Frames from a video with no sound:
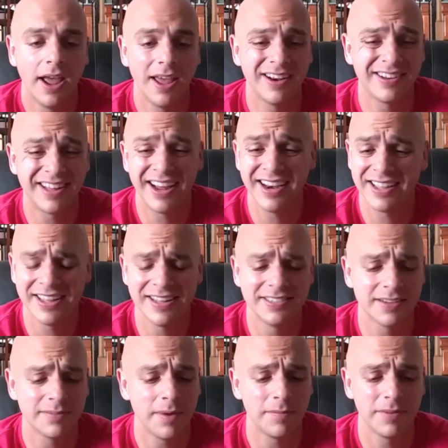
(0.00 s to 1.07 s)
And a lot of
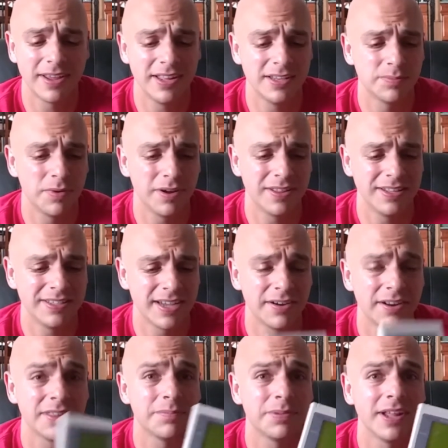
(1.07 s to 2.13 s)
kids, I remember kids bringing these
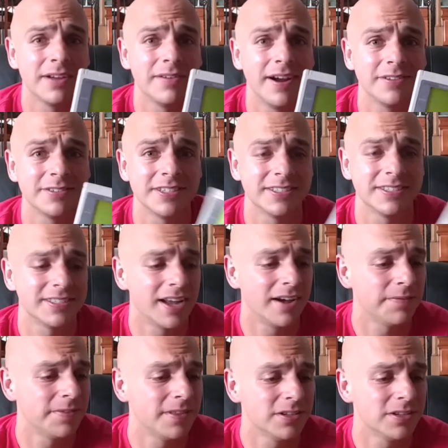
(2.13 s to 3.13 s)
out on the playgrounds and stuff.